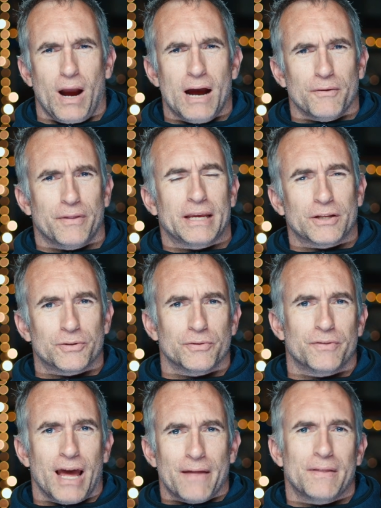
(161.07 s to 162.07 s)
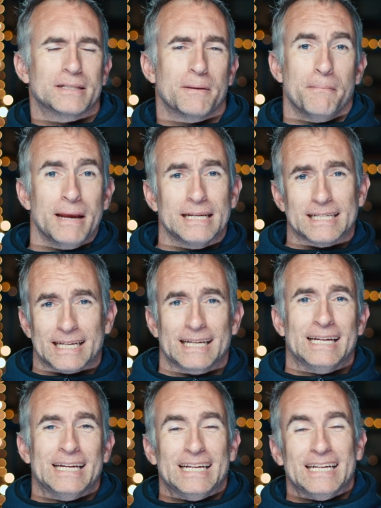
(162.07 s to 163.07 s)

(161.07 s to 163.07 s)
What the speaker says: wow, they can do that. That's amazing.